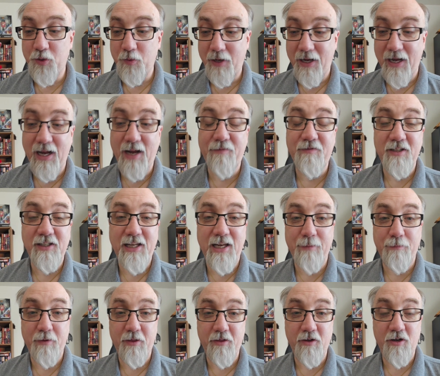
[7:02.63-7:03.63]
and you have to
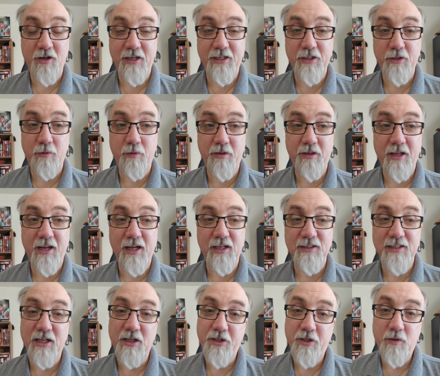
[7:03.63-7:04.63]
keep it learning new
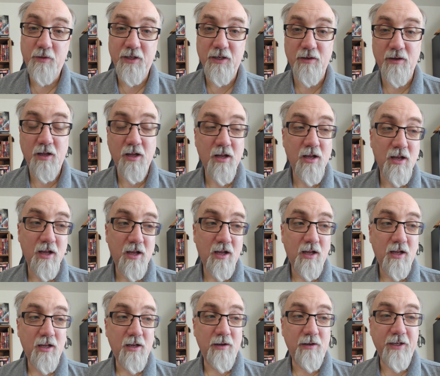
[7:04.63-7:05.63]
things. Now you can,
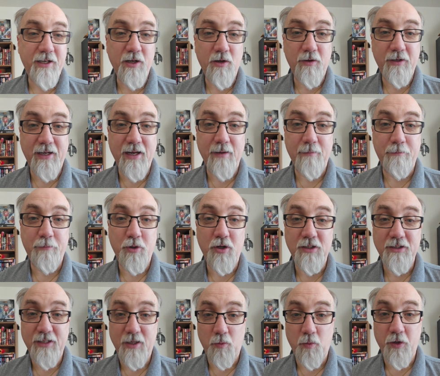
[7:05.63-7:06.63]
get
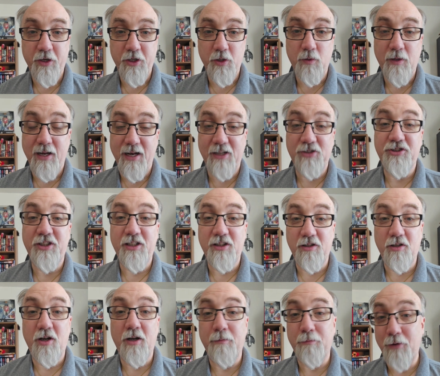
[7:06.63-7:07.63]
books where you can actually
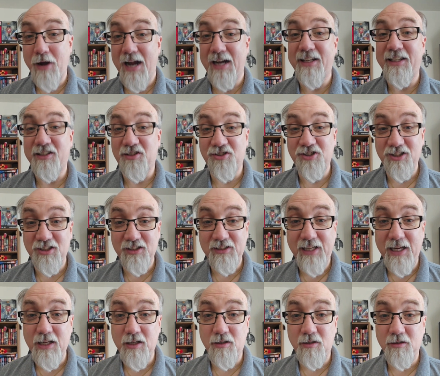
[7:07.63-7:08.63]
learn practical
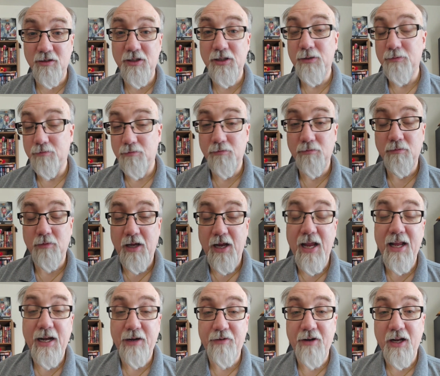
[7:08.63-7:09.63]
skills,
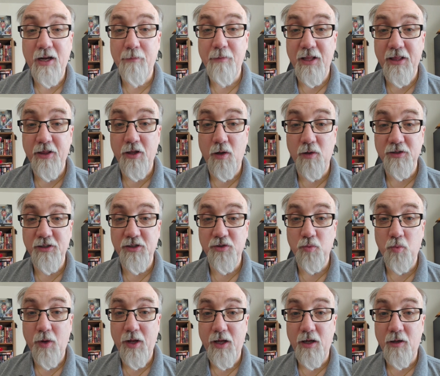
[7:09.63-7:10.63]
and I recommend those
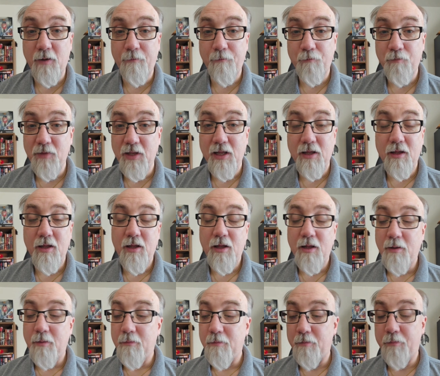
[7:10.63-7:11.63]
as well.
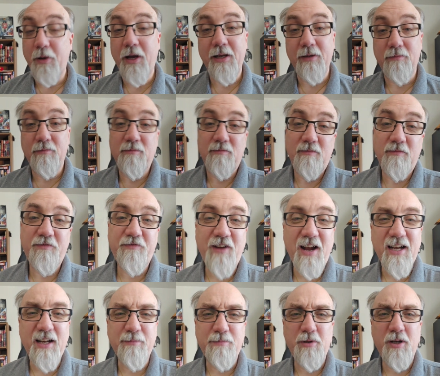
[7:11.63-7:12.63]
But
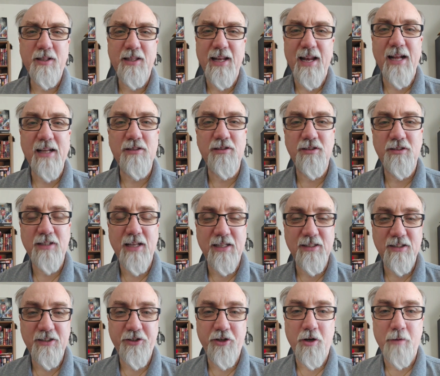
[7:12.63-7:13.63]
find a book that
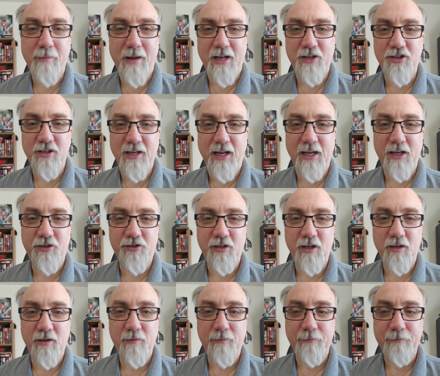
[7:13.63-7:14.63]
exercises your
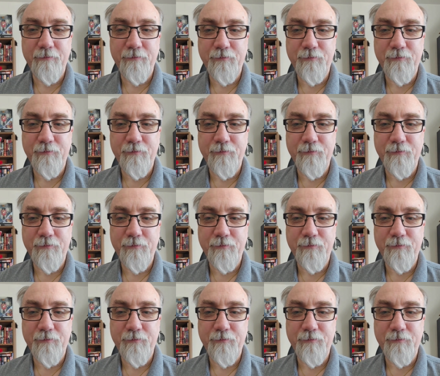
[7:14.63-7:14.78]
imagination.